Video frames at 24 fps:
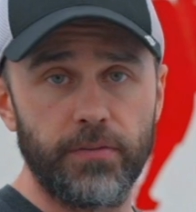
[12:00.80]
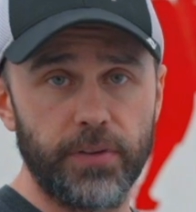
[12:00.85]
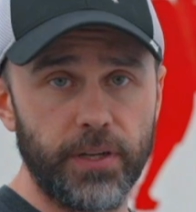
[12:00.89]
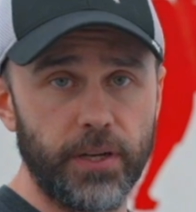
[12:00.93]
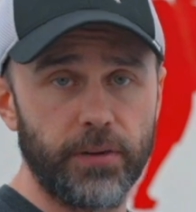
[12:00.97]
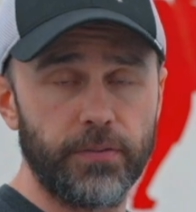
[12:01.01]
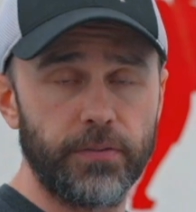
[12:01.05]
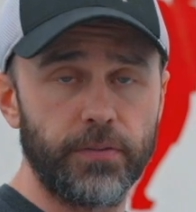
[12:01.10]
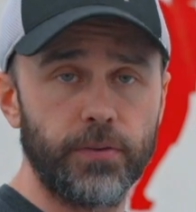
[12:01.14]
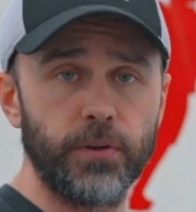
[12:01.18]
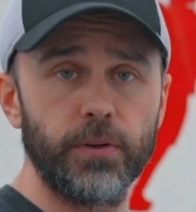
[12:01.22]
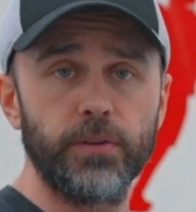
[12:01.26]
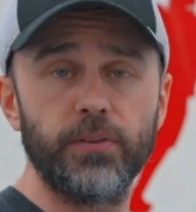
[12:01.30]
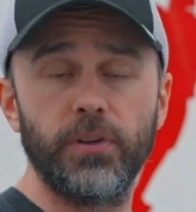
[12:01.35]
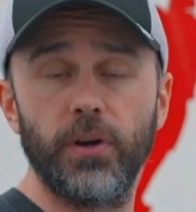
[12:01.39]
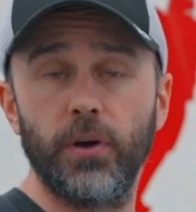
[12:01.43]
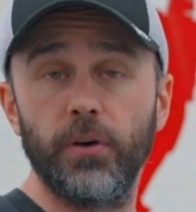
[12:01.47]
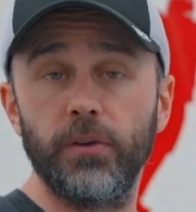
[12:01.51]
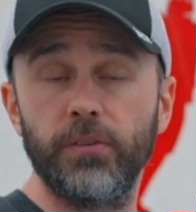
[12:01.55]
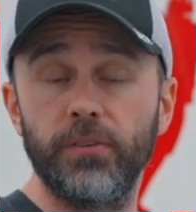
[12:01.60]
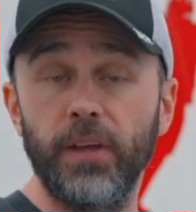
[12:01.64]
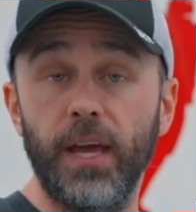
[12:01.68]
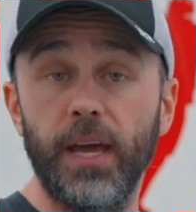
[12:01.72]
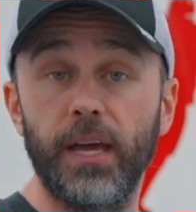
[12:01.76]
via
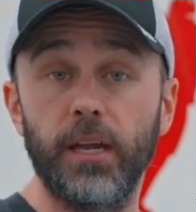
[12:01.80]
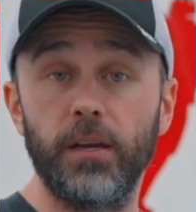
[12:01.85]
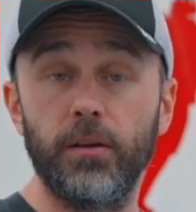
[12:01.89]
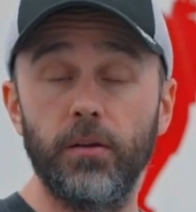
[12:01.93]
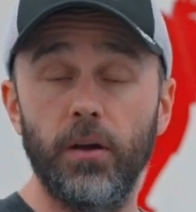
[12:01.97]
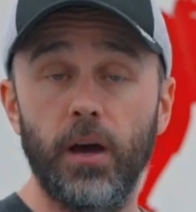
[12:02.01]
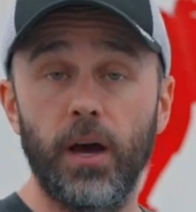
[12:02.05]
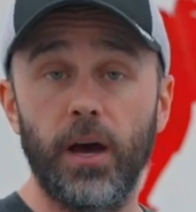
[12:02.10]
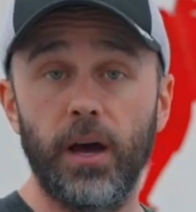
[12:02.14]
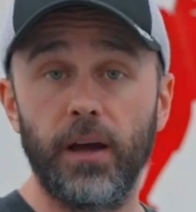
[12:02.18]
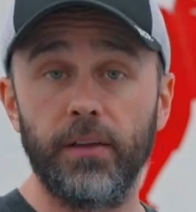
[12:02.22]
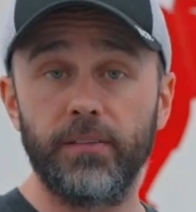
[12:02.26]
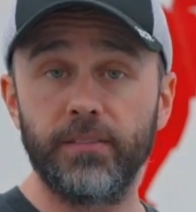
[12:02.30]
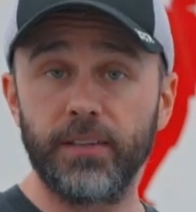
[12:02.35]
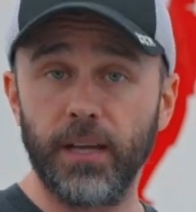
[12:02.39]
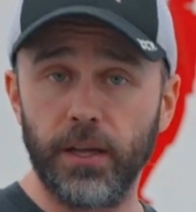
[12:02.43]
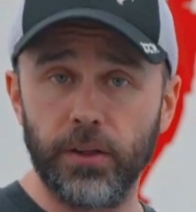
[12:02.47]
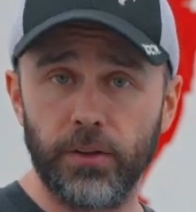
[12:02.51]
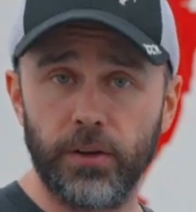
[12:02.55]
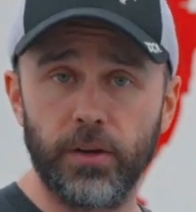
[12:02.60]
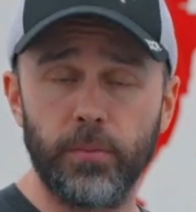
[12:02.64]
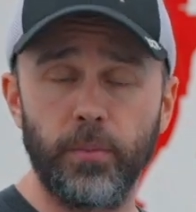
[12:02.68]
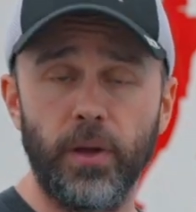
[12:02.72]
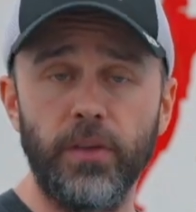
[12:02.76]
fructose and
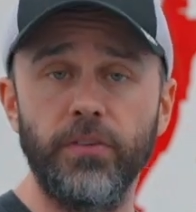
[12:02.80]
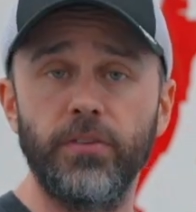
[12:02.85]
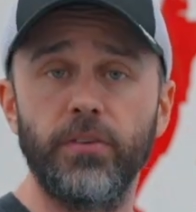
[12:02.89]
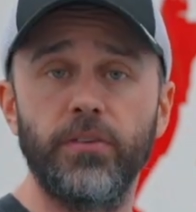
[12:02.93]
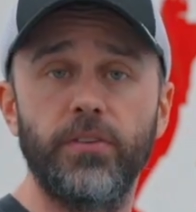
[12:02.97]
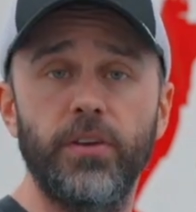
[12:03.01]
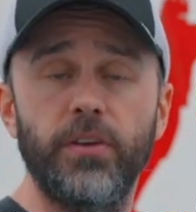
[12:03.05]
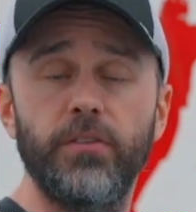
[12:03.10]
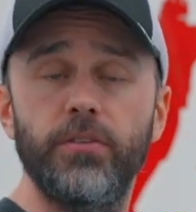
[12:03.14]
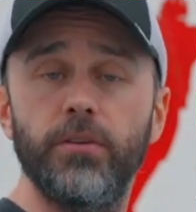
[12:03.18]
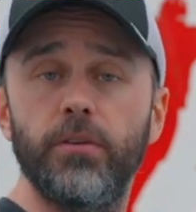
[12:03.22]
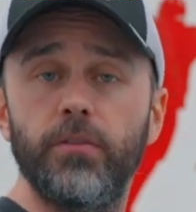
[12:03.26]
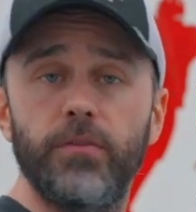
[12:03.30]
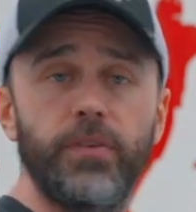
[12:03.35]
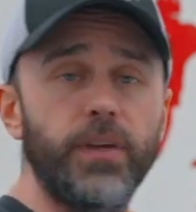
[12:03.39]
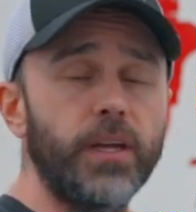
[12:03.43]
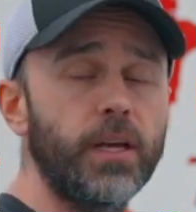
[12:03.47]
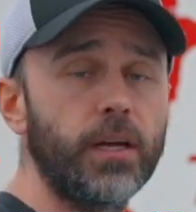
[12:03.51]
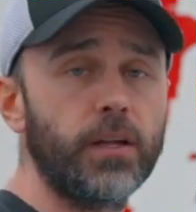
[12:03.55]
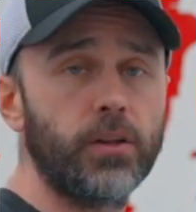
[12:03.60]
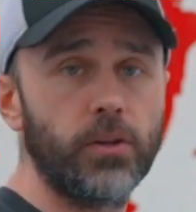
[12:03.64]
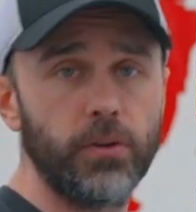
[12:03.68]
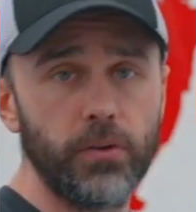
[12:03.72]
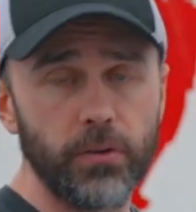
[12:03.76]
skeletal muscle tissue
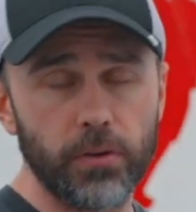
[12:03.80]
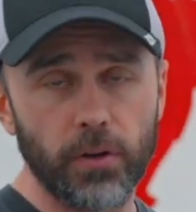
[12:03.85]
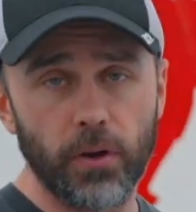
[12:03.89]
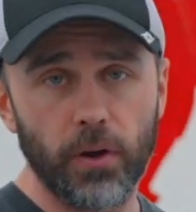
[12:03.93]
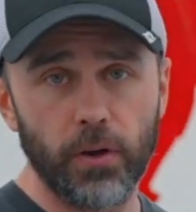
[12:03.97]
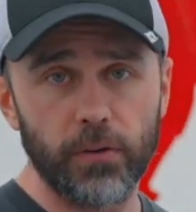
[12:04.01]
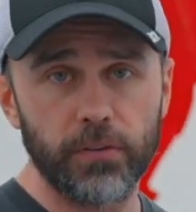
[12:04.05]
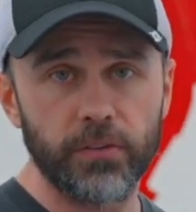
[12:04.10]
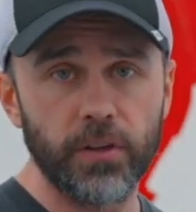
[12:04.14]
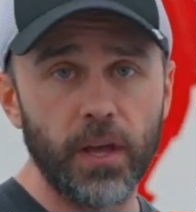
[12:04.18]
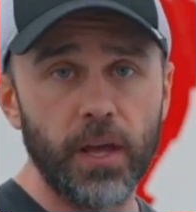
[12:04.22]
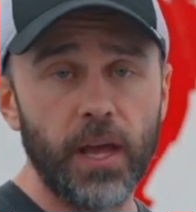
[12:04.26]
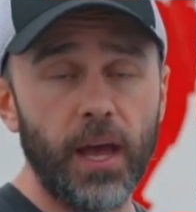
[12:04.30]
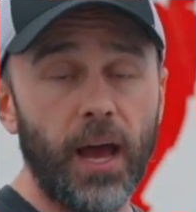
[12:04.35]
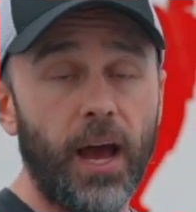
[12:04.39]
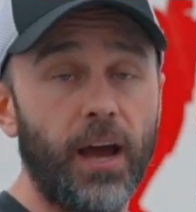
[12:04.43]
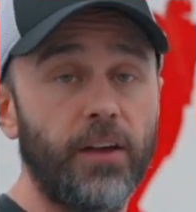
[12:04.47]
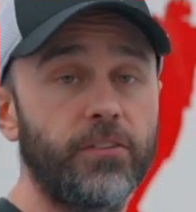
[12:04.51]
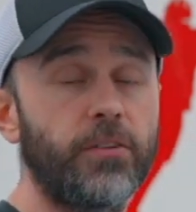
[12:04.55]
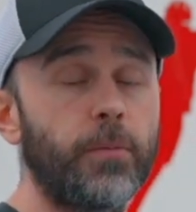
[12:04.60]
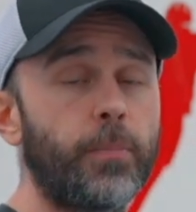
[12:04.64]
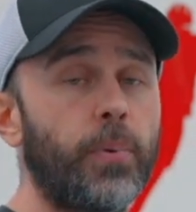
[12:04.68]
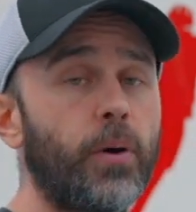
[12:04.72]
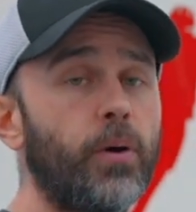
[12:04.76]
via glucose,
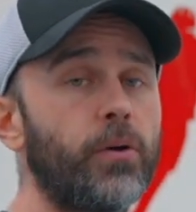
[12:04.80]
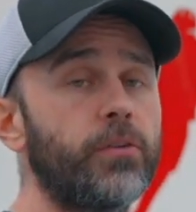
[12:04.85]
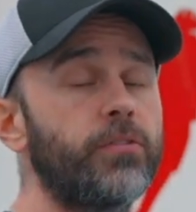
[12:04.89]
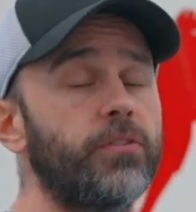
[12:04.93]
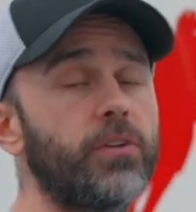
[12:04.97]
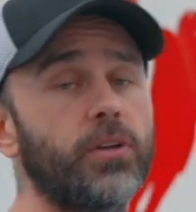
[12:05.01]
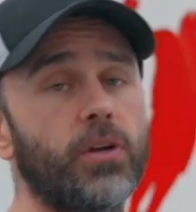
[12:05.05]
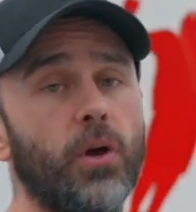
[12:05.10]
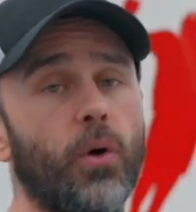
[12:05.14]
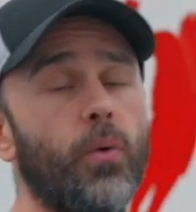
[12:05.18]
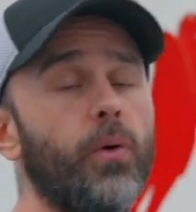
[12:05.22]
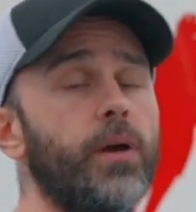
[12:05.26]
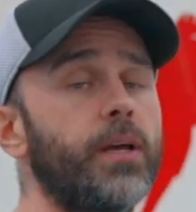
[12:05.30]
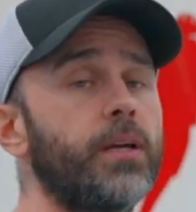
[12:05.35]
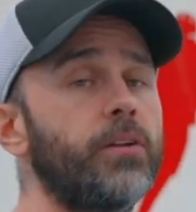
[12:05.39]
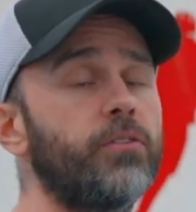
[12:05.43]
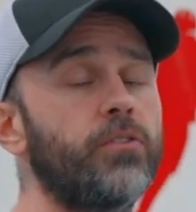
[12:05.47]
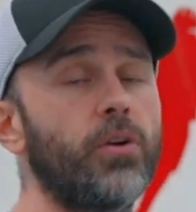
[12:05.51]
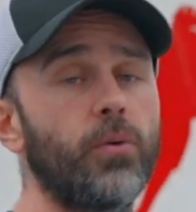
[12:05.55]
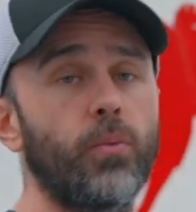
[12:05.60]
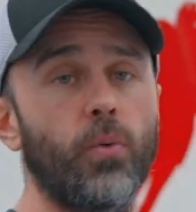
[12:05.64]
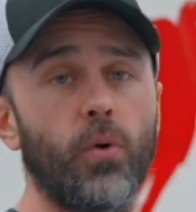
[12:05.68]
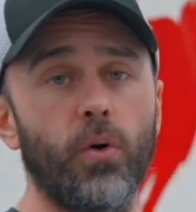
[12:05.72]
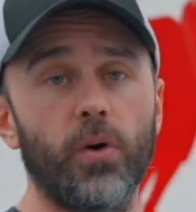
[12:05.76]
as opposed to going
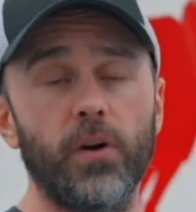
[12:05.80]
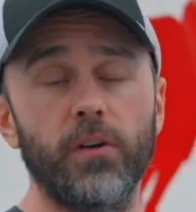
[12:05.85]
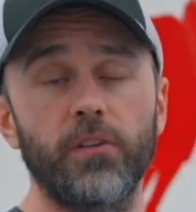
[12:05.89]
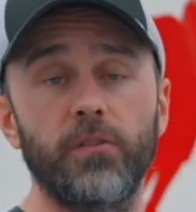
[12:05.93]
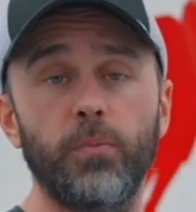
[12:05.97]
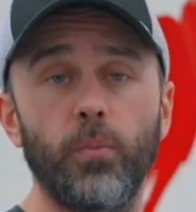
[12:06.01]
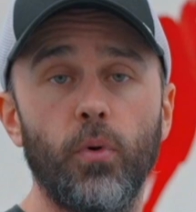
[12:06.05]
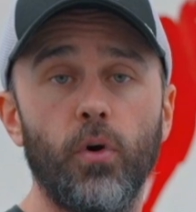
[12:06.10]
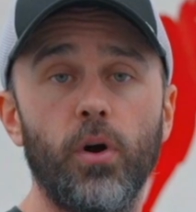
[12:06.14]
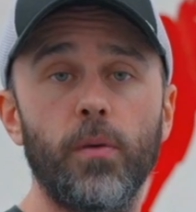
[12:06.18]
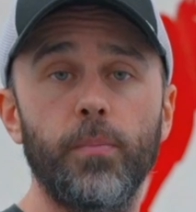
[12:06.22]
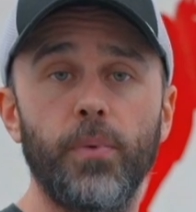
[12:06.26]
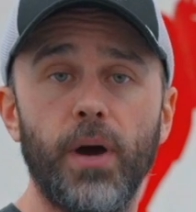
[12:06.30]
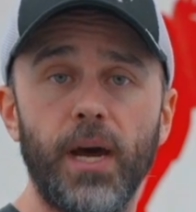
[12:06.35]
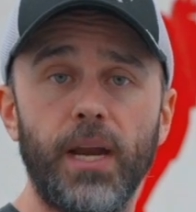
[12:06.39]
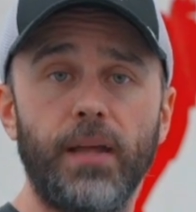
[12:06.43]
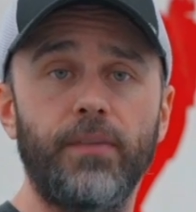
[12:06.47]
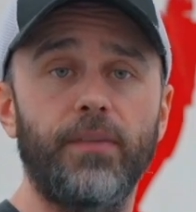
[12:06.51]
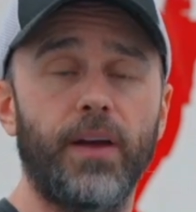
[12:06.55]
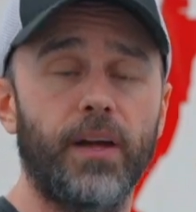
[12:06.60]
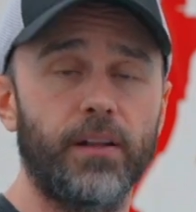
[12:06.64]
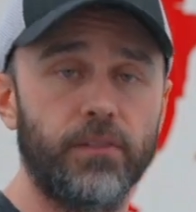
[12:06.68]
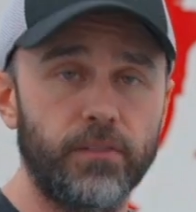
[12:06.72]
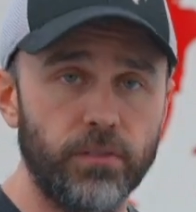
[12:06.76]
towards more body
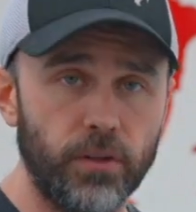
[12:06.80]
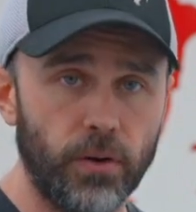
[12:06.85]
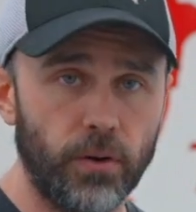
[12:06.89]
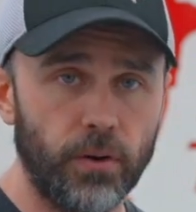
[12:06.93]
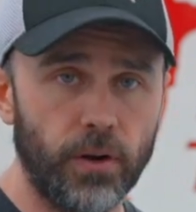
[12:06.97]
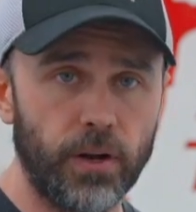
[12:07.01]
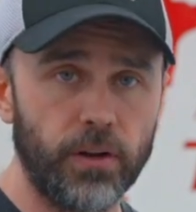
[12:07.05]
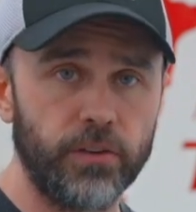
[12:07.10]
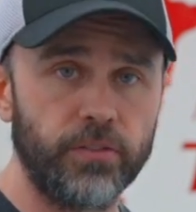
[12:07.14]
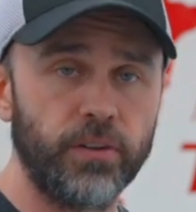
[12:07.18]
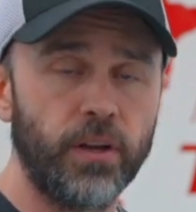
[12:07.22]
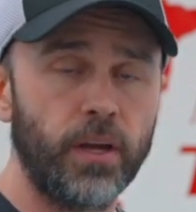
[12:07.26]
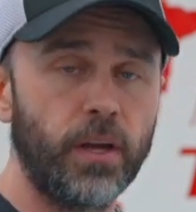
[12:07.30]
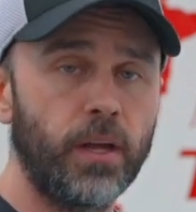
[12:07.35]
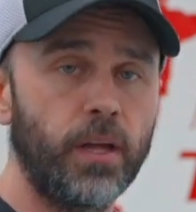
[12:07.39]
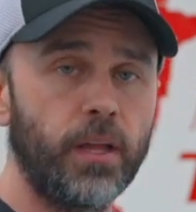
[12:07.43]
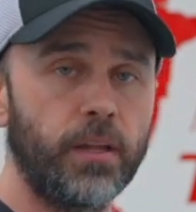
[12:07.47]
fat storage.